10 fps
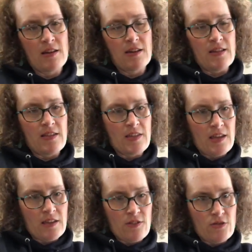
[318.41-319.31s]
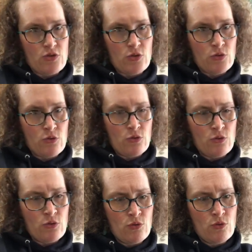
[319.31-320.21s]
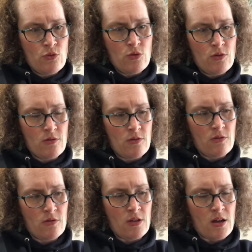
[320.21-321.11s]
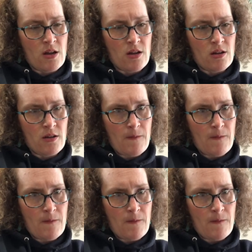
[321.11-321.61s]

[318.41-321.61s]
because I think it's too long.